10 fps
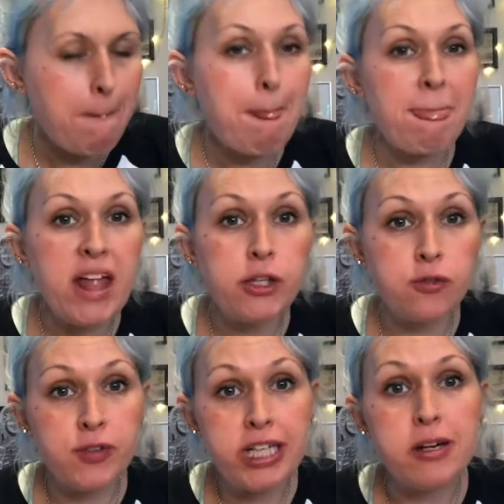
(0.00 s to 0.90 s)
Then you're
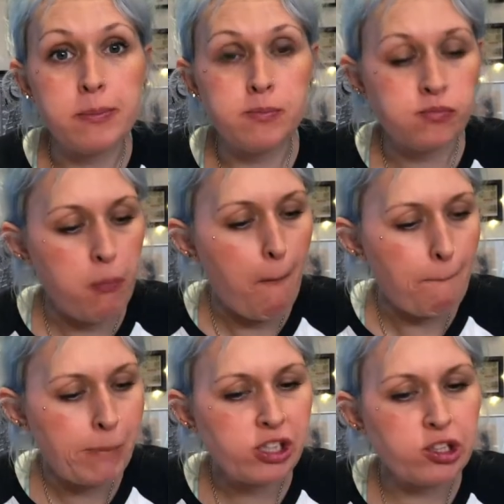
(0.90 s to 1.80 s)
vegan,
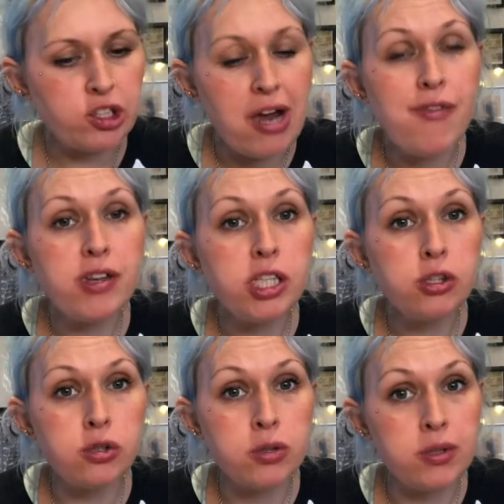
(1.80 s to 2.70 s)
because everything you're
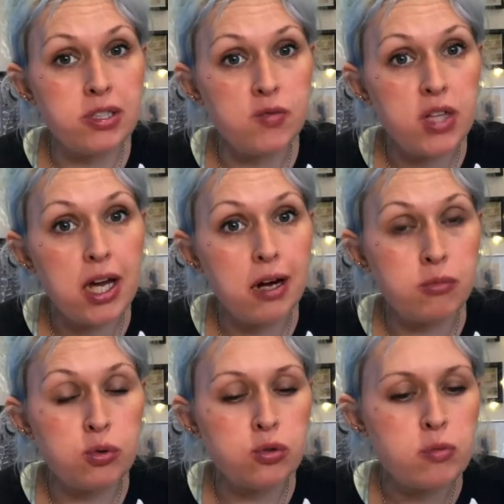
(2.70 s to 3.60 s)
doing is for the
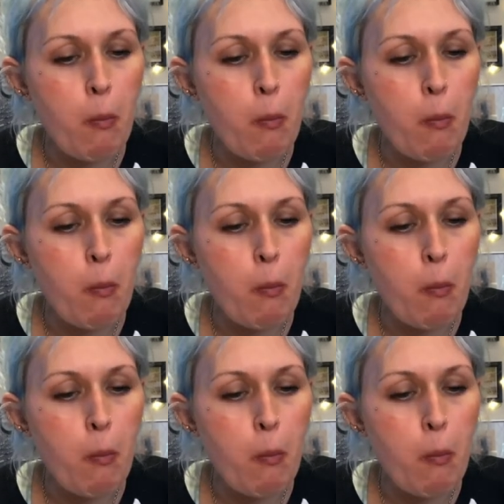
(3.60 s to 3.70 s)
animals.